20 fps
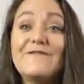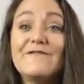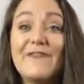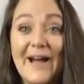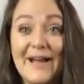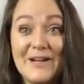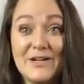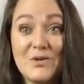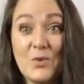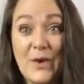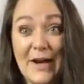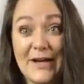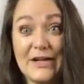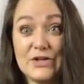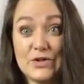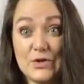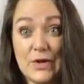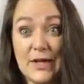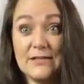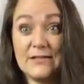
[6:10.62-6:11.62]
Find a way
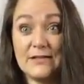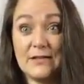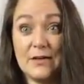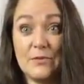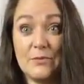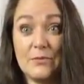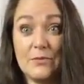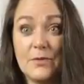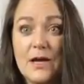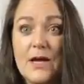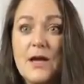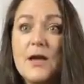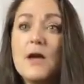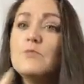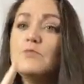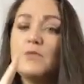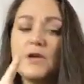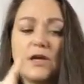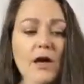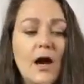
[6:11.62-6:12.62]
to trust them.
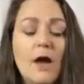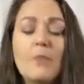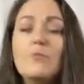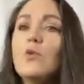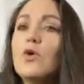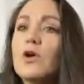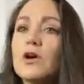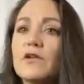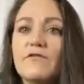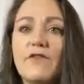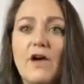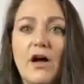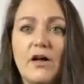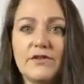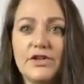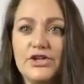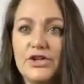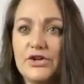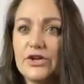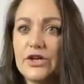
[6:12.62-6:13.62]
Become more
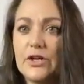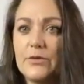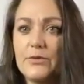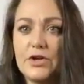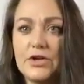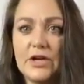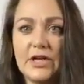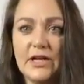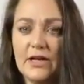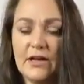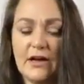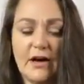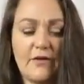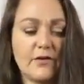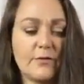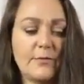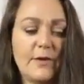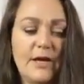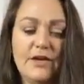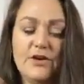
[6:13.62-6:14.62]
involved in your community
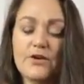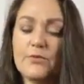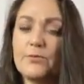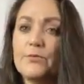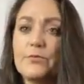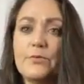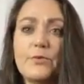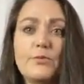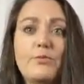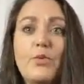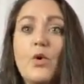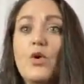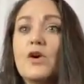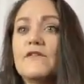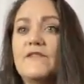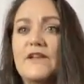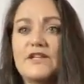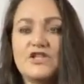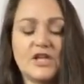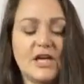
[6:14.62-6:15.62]
government, your
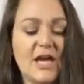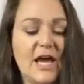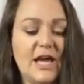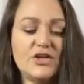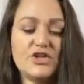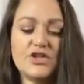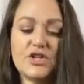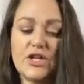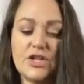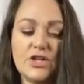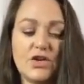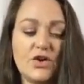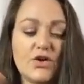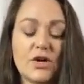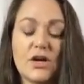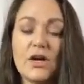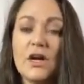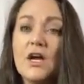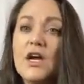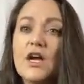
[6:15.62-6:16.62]
board of education,
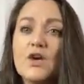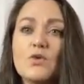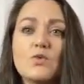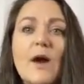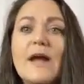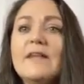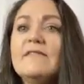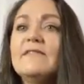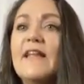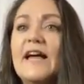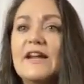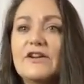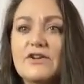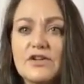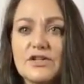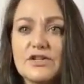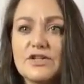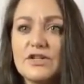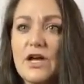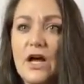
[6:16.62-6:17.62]
write
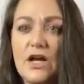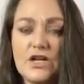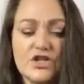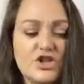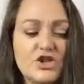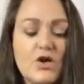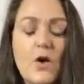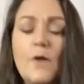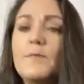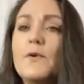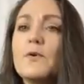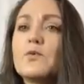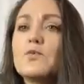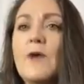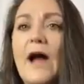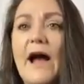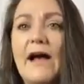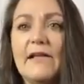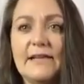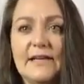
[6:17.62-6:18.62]
letters, show up at
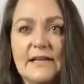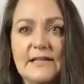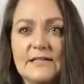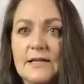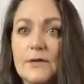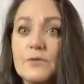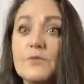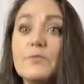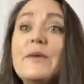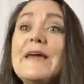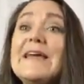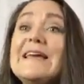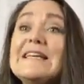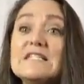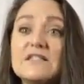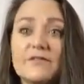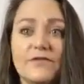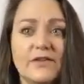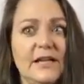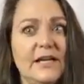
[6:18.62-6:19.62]
rallies
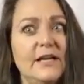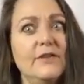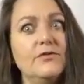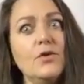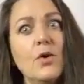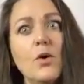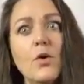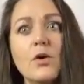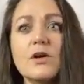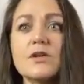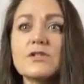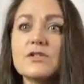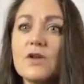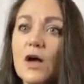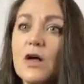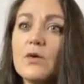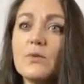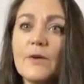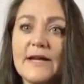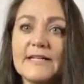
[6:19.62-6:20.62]
peacefully, of course,
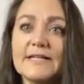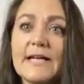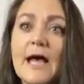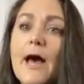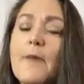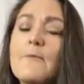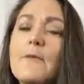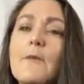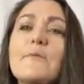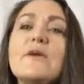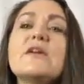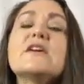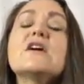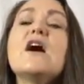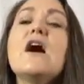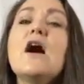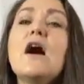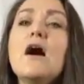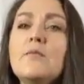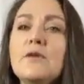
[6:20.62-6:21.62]
always, but
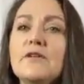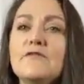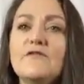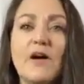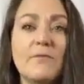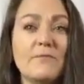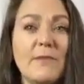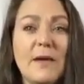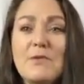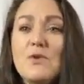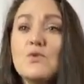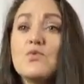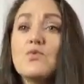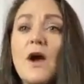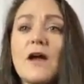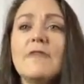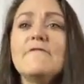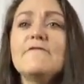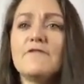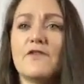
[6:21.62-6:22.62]
become involved. Maybe
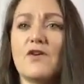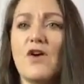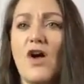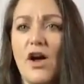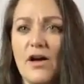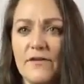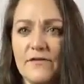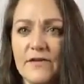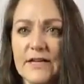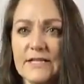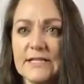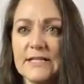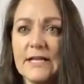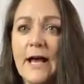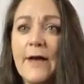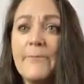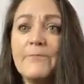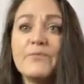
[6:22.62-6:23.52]
run for office.